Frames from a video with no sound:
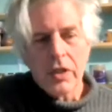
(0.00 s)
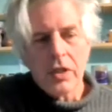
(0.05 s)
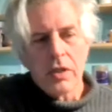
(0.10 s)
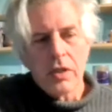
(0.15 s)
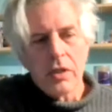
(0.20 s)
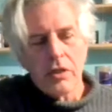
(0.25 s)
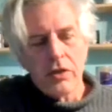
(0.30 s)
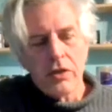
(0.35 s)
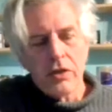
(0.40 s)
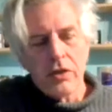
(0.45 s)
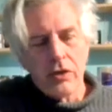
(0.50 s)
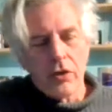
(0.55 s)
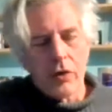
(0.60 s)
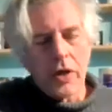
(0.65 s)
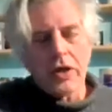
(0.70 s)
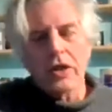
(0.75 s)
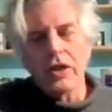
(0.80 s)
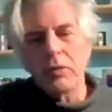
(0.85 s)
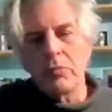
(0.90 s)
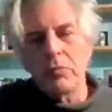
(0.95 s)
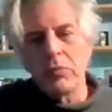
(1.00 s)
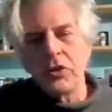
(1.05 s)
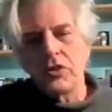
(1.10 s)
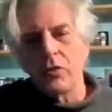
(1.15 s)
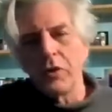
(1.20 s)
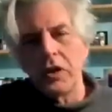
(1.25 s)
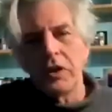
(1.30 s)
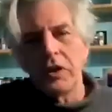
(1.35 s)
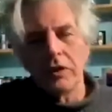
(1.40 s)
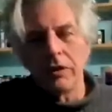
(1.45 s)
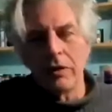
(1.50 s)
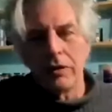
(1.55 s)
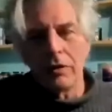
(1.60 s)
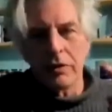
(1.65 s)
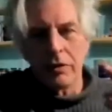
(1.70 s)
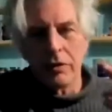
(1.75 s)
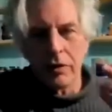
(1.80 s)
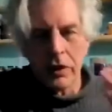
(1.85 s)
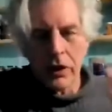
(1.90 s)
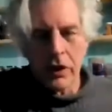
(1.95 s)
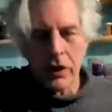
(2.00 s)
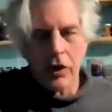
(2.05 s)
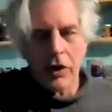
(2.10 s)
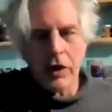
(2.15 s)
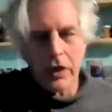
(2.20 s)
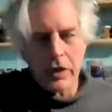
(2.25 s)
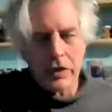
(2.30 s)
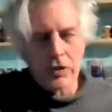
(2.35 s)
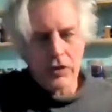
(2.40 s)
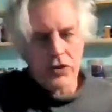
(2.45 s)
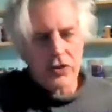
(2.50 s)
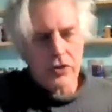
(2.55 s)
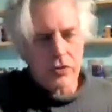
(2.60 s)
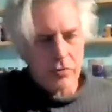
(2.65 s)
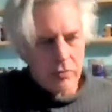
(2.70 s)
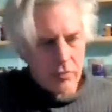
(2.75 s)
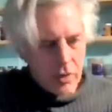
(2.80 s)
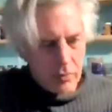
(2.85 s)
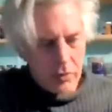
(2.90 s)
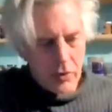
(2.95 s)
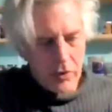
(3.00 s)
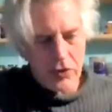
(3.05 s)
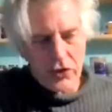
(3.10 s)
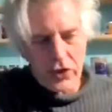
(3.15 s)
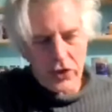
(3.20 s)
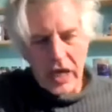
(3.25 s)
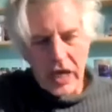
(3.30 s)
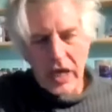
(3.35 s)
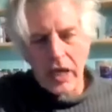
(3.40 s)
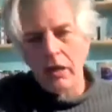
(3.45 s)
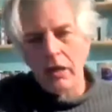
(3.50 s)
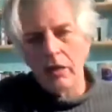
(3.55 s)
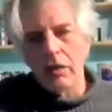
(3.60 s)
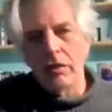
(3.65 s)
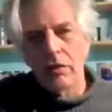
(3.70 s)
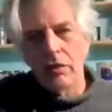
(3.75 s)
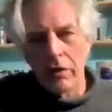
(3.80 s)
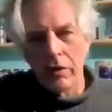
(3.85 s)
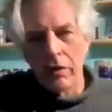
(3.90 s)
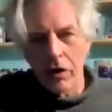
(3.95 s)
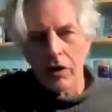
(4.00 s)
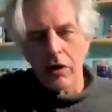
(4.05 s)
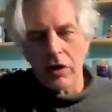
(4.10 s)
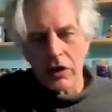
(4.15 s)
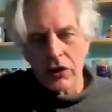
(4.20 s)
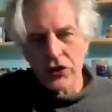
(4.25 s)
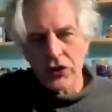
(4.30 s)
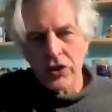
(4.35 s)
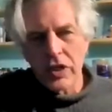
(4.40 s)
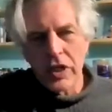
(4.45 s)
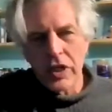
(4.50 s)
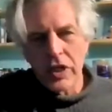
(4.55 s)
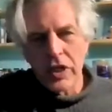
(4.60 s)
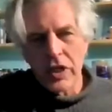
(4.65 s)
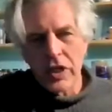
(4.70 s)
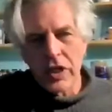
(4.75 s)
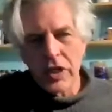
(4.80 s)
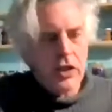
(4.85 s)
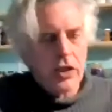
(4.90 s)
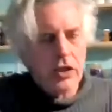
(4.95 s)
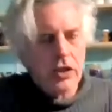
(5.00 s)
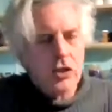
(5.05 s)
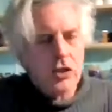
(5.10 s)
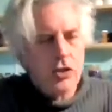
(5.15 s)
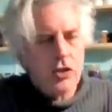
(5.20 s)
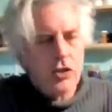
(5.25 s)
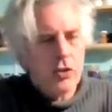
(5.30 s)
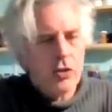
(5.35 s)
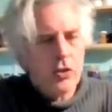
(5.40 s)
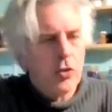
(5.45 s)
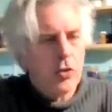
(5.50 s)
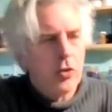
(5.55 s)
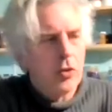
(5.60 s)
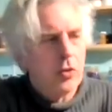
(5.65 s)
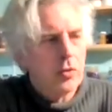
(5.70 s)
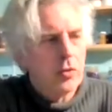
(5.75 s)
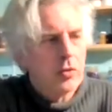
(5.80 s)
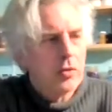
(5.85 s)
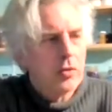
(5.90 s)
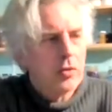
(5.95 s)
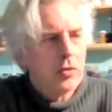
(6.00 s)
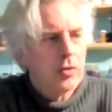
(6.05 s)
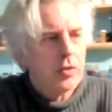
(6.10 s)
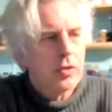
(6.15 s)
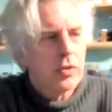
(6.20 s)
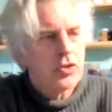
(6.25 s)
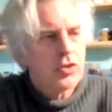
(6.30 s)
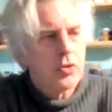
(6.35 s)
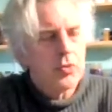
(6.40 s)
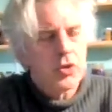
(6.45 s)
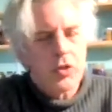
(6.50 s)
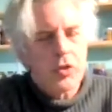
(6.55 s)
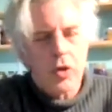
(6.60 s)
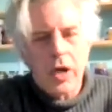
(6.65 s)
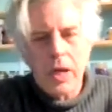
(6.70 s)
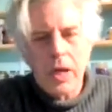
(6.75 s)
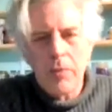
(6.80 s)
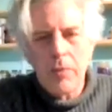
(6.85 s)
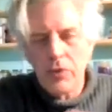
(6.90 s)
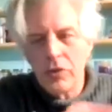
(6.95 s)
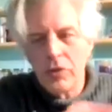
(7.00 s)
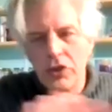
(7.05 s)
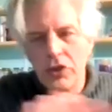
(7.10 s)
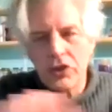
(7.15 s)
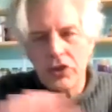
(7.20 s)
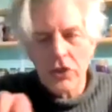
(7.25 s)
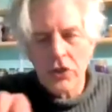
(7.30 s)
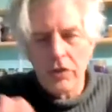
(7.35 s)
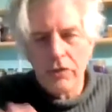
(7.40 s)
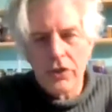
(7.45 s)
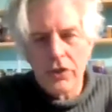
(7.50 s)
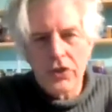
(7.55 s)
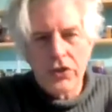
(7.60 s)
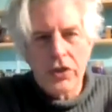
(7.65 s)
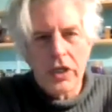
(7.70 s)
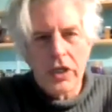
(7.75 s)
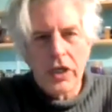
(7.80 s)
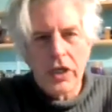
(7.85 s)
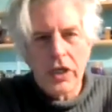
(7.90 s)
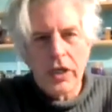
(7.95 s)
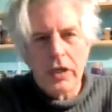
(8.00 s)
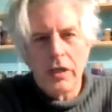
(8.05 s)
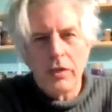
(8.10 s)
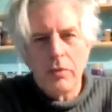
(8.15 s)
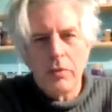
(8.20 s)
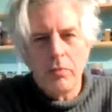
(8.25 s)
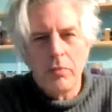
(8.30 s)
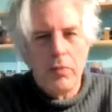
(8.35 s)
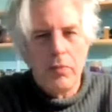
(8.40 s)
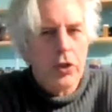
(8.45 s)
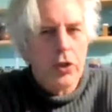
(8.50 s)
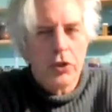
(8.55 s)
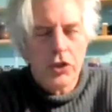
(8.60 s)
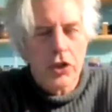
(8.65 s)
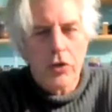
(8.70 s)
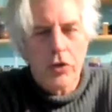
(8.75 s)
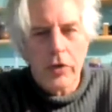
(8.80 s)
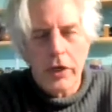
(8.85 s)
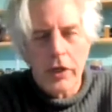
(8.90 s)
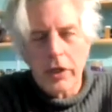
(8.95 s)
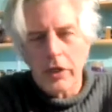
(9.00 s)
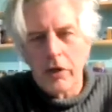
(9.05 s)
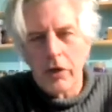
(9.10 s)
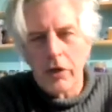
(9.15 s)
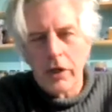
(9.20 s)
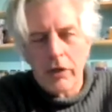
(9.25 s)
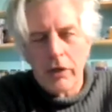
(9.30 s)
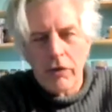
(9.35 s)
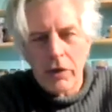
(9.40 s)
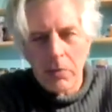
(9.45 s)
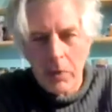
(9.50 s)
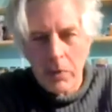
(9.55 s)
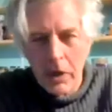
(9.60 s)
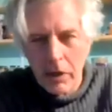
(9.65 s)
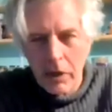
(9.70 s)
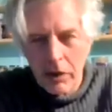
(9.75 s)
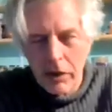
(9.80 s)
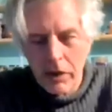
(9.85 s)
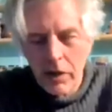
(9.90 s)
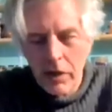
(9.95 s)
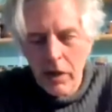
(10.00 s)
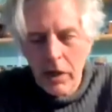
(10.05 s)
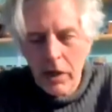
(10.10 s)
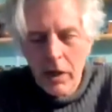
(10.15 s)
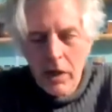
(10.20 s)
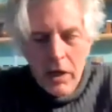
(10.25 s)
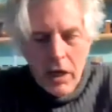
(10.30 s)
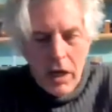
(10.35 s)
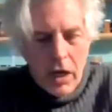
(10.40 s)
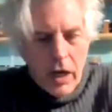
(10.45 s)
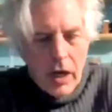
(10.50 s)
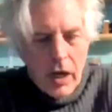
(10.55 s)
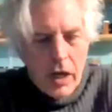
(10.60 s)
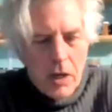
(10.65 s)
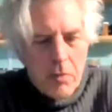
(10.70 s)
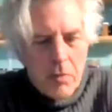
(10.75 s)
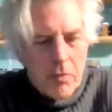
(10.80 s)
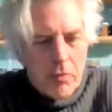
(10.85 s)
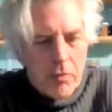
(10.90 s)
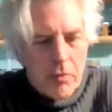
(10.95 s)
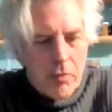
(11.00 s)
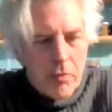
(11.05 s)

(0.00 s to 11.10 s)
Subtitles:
directly between the audience members and the artist, in that you subscribe through this service that bills your credit card every month, um,